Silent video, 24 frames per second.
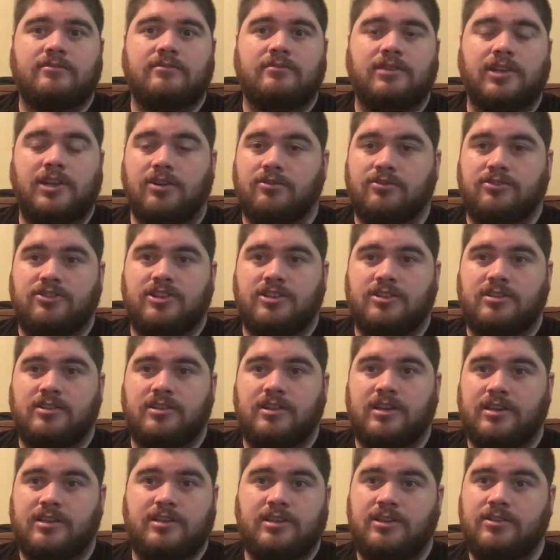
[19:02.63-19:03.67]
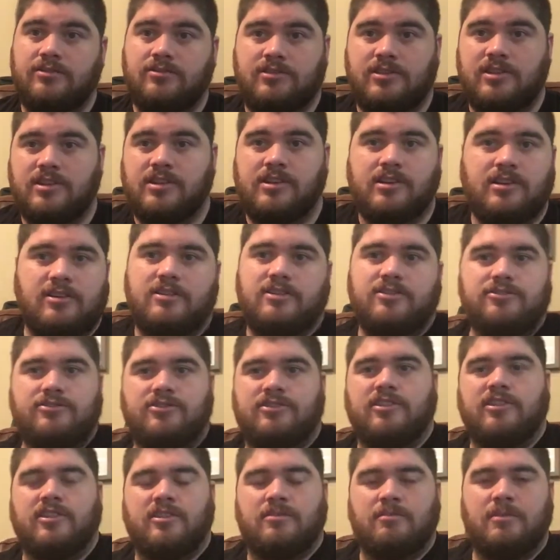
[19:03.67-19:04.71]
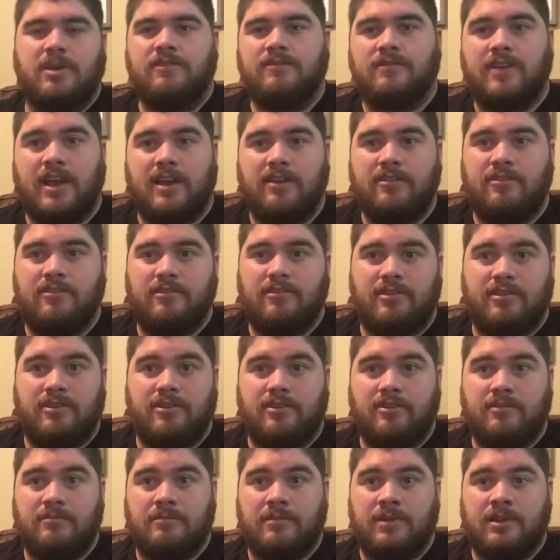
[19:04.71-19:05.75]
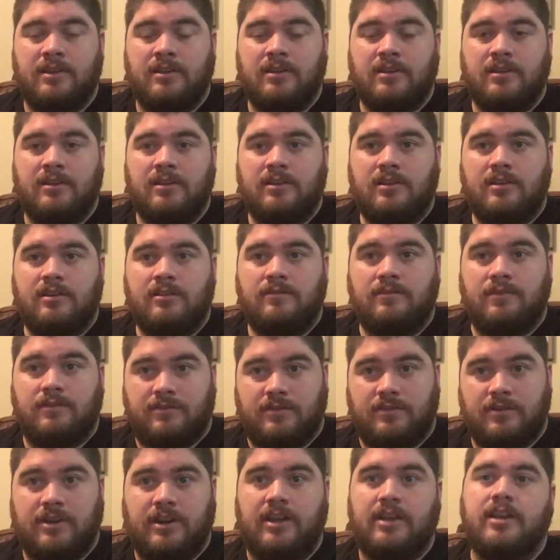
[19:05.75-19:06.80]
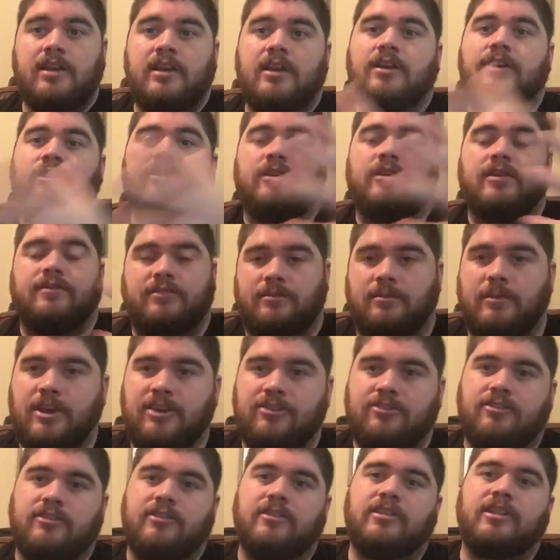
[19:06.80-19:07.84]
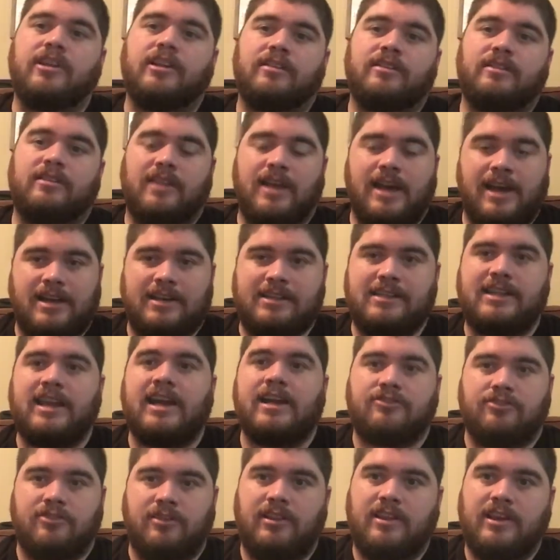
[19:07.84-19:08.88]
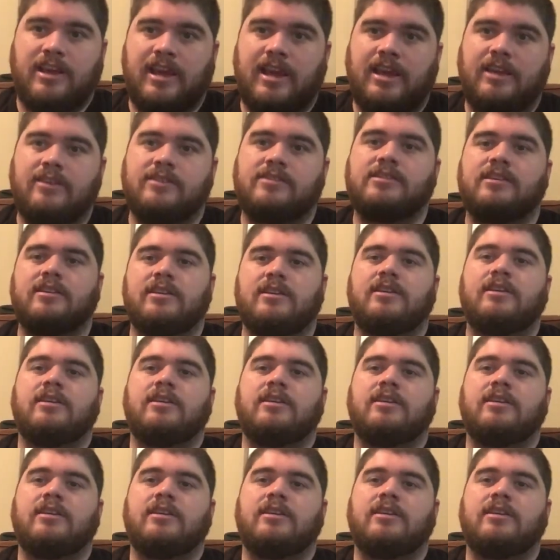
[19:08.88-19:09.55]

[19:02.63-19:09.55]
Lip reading: You don't just get to use the conclusion of the mean value theorem for free. You have to make sure that that is actually the case.